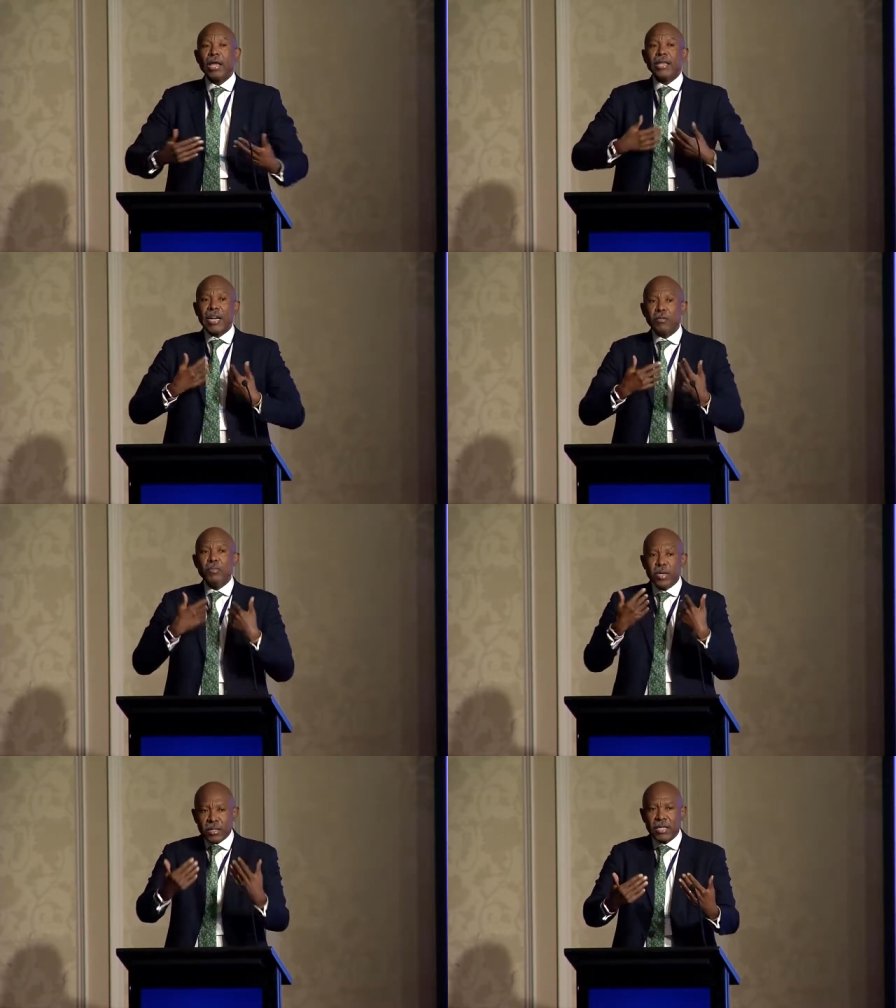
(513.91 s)
that
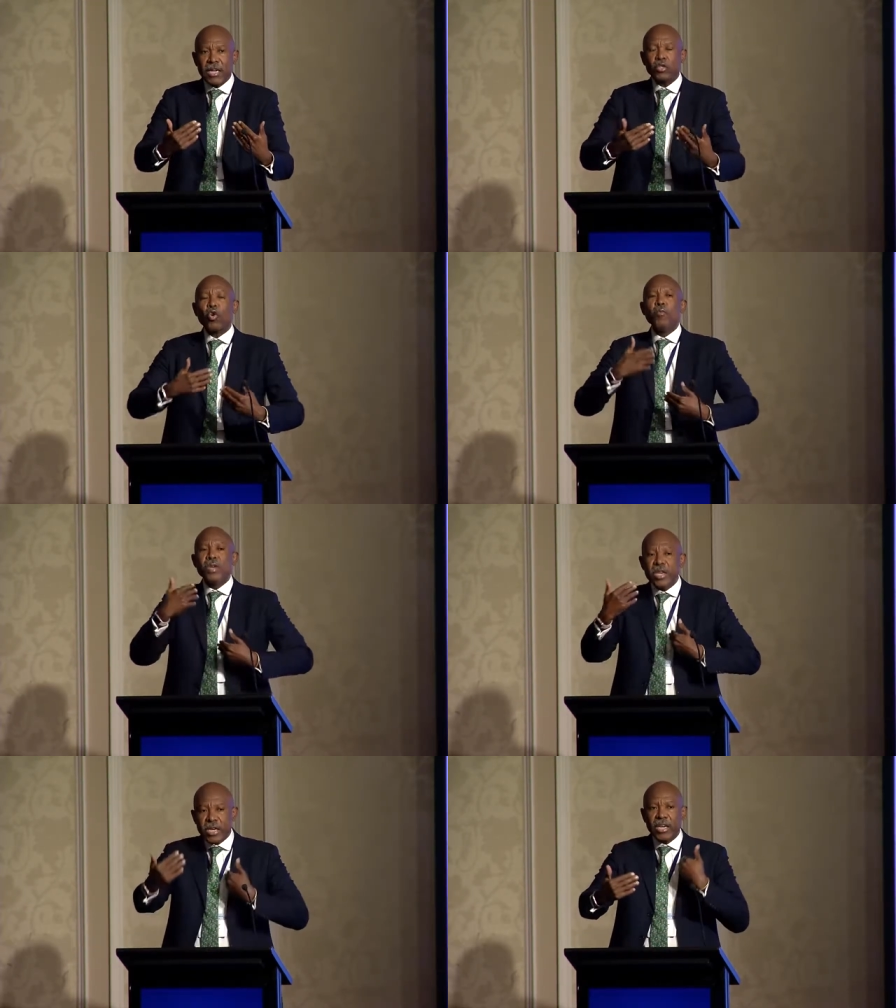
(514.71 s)
means that
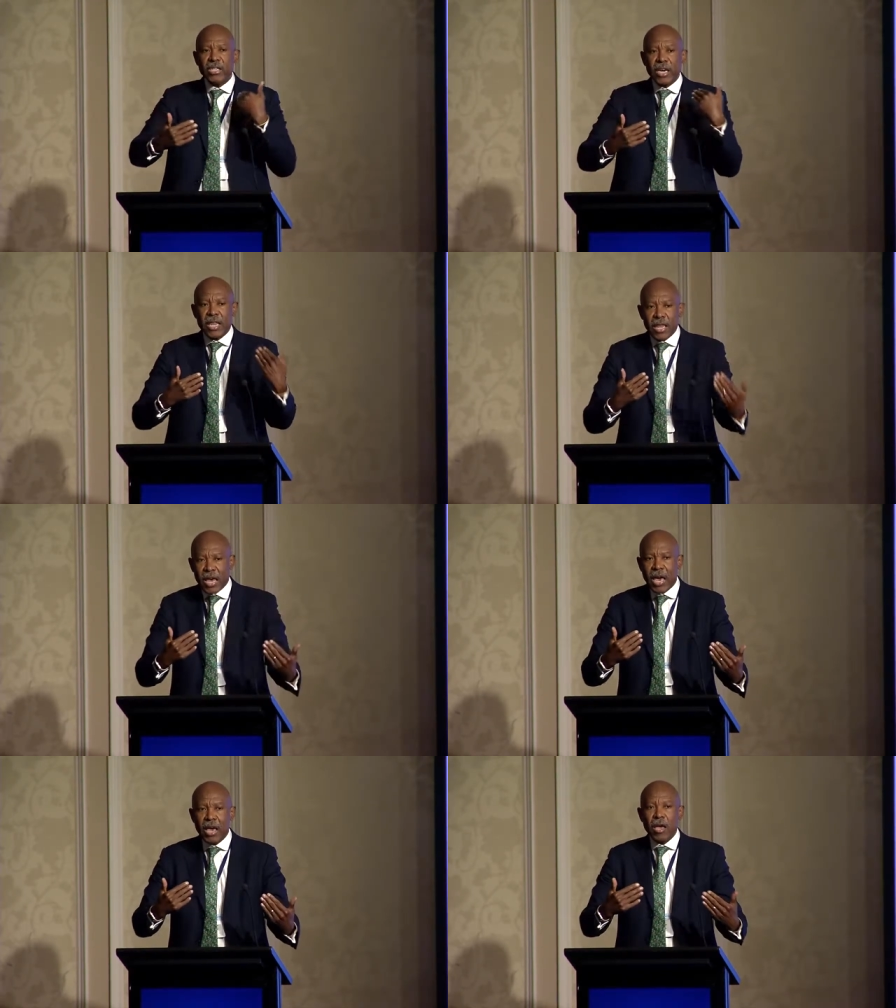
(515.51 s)
communication
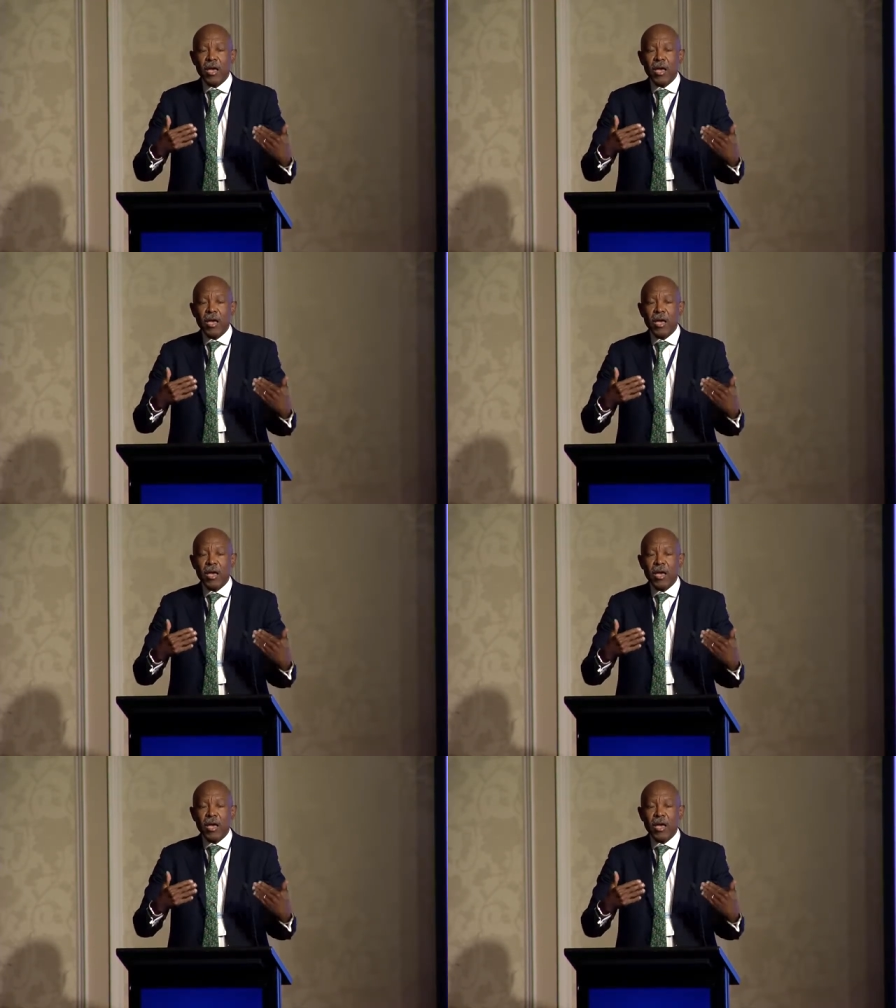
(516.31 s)
there